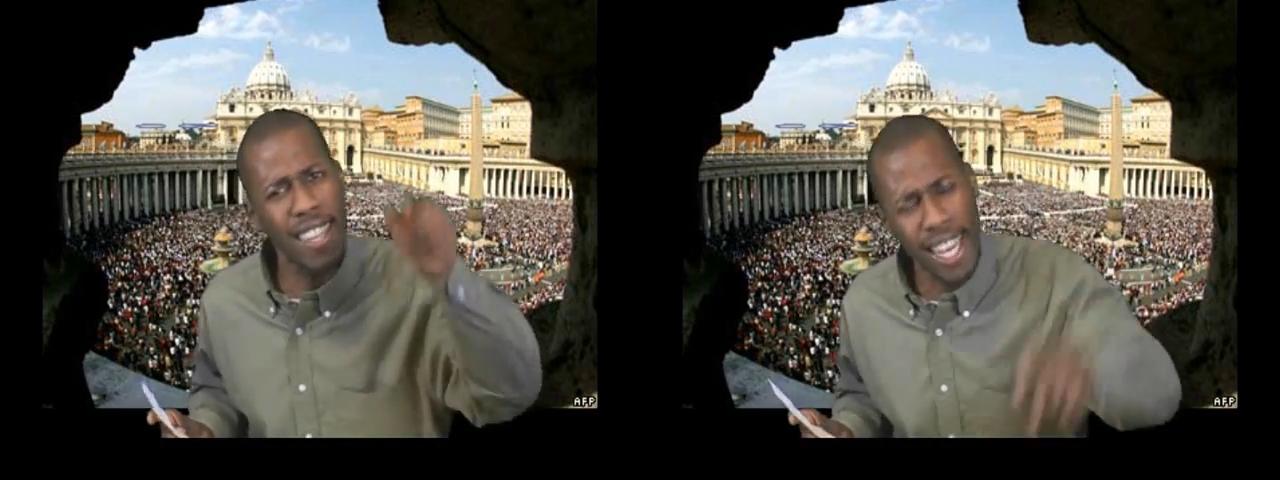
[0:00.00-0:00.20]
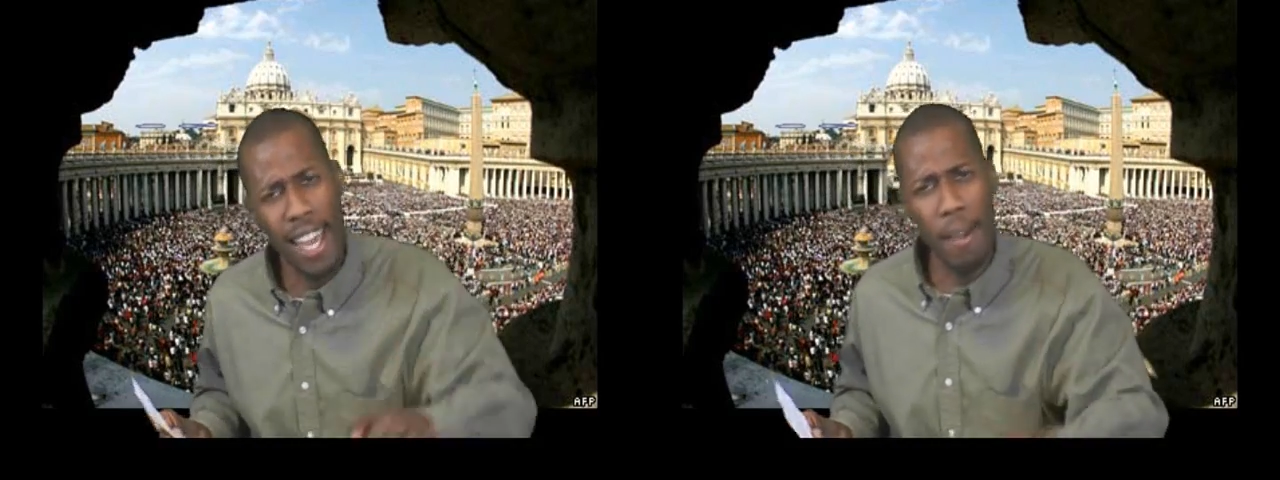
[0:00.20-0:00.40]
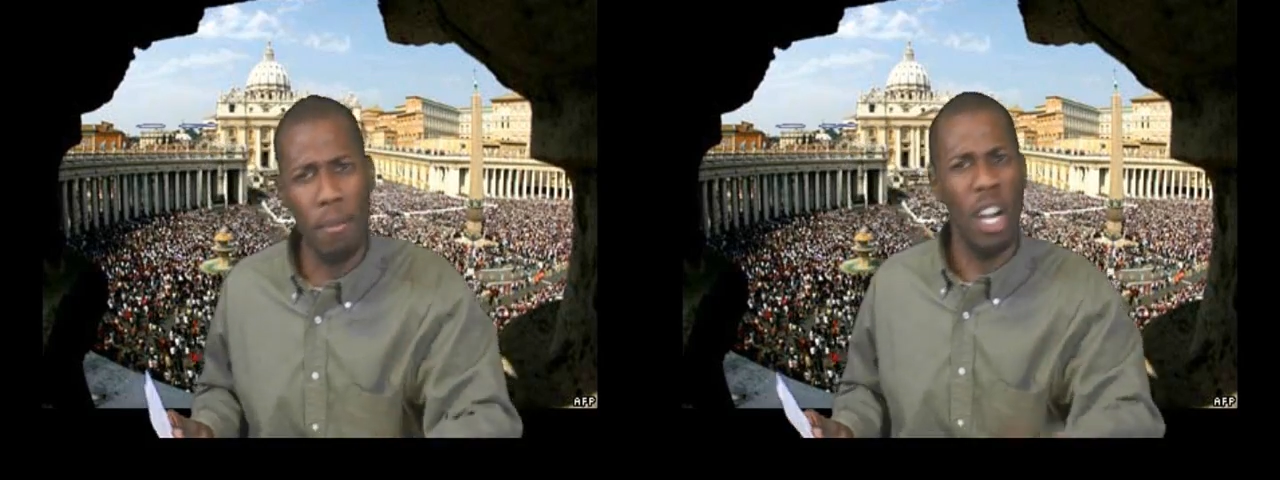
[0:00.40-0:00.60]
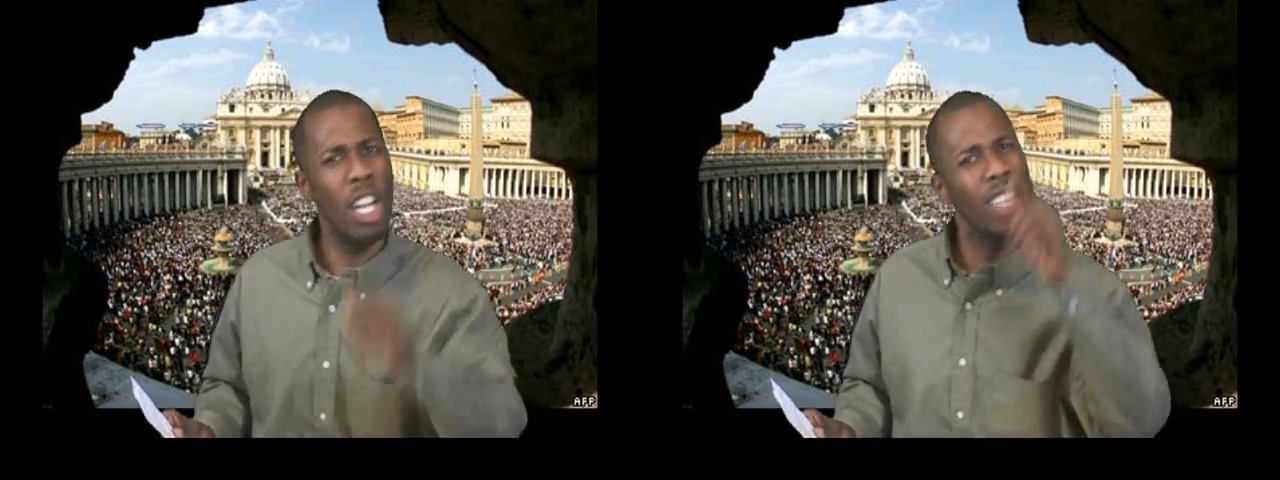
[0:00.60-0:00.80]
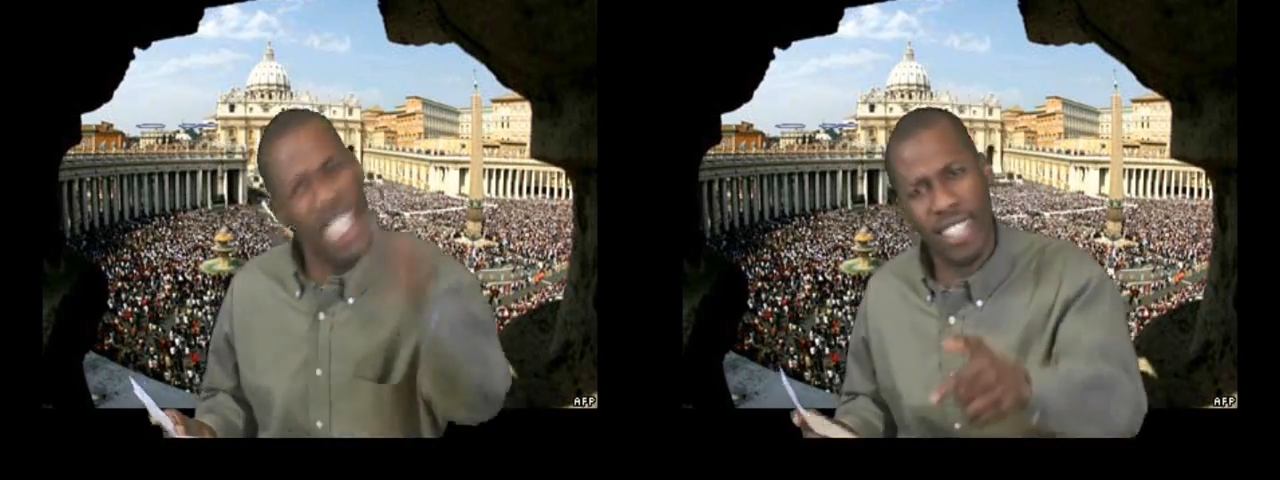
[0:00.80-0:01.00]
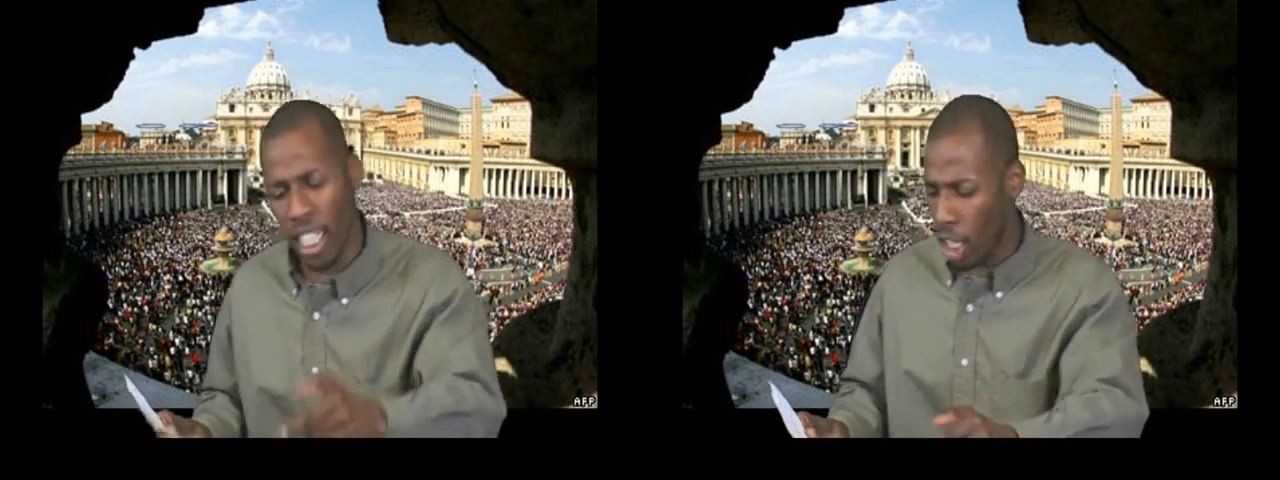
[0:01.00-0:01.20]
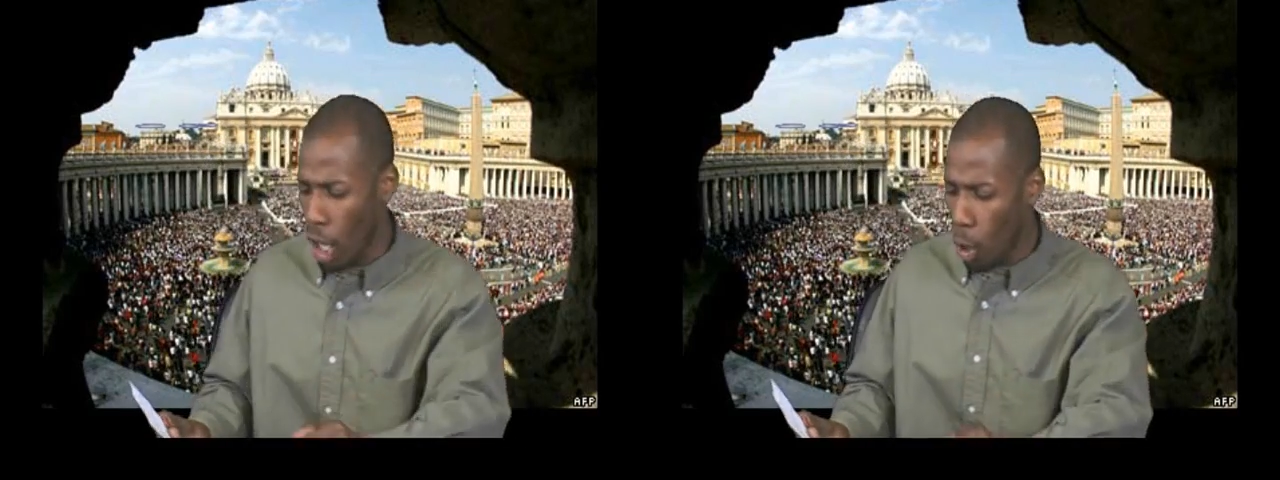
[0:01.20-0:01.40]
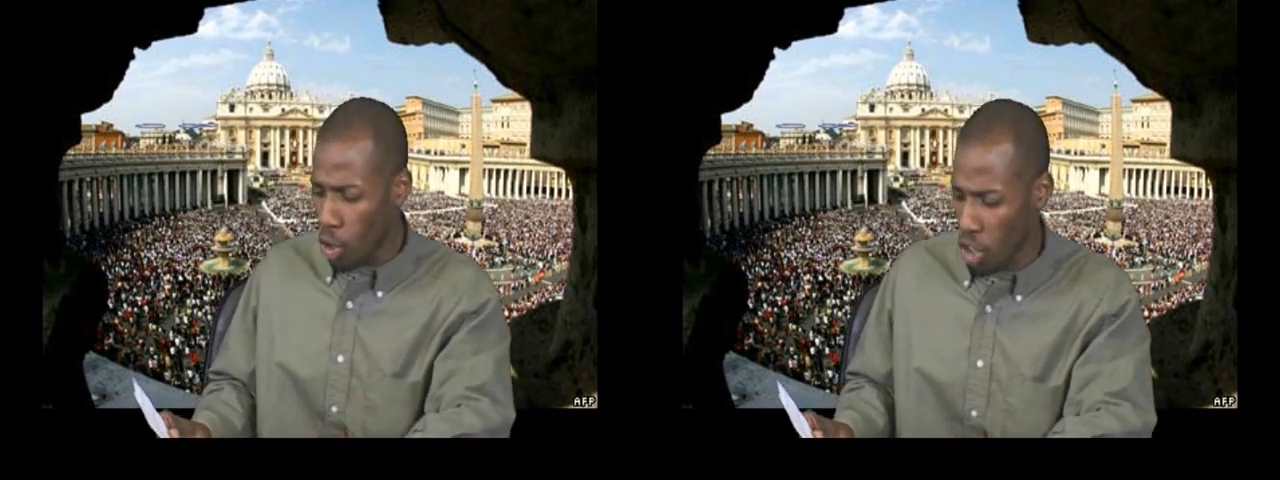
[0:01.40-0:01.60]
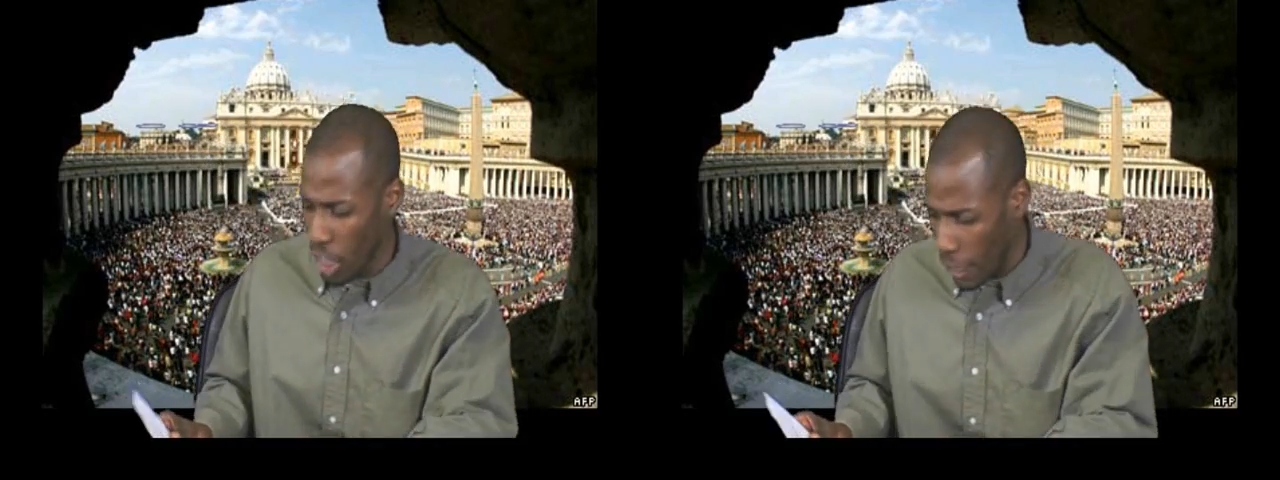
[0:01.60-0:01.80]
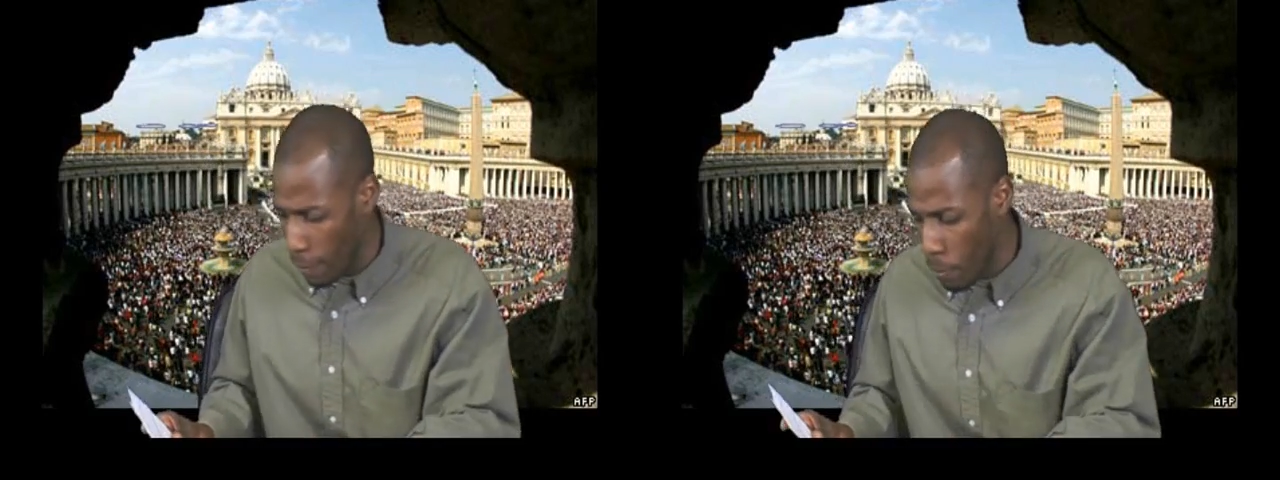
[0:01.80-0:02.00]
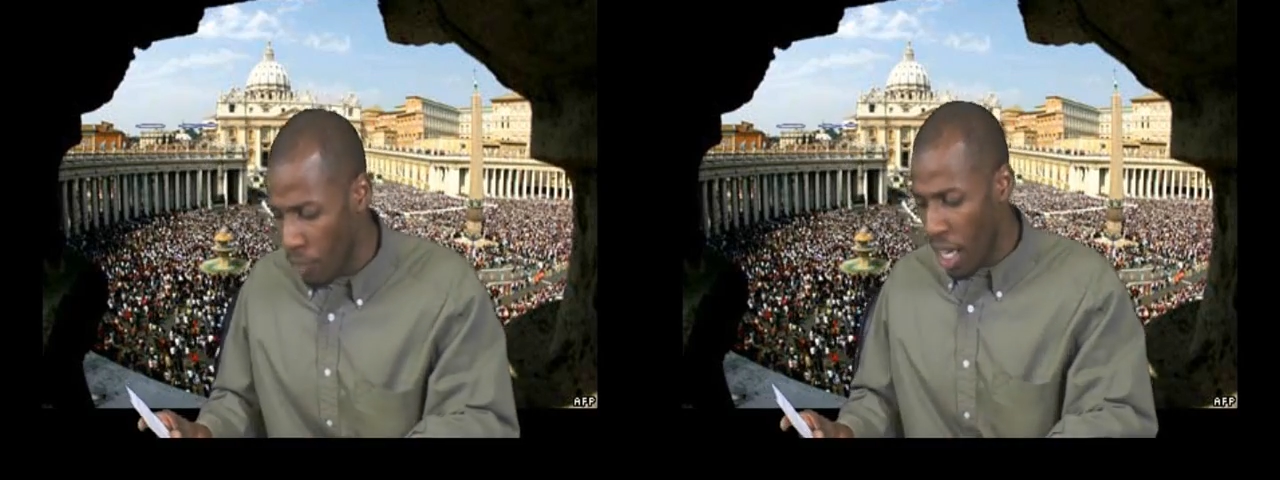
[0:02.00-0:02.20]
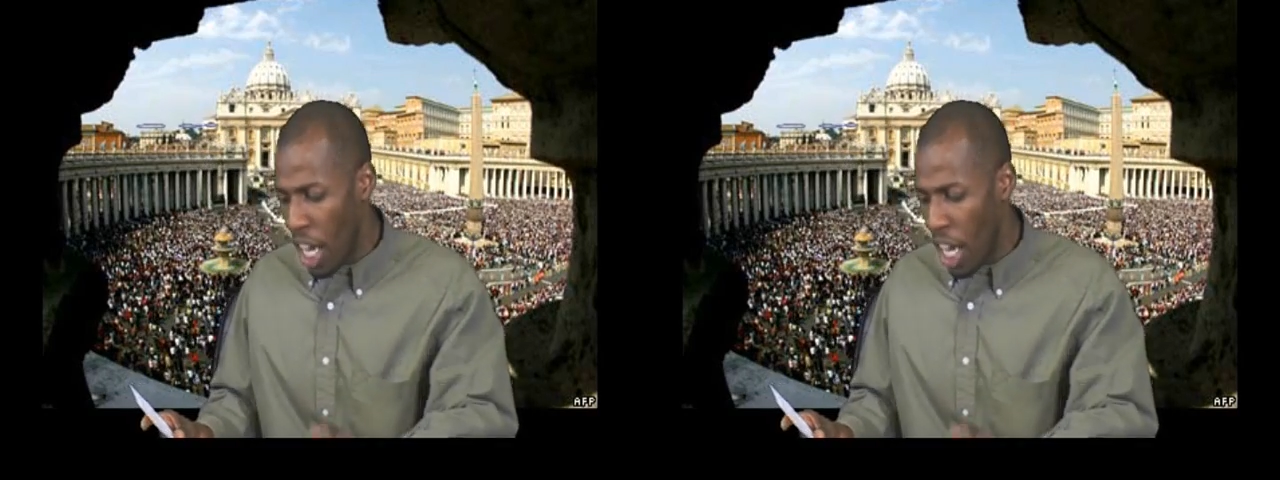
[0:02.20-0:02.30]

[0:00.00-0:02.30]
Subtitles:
in them. Listen closely.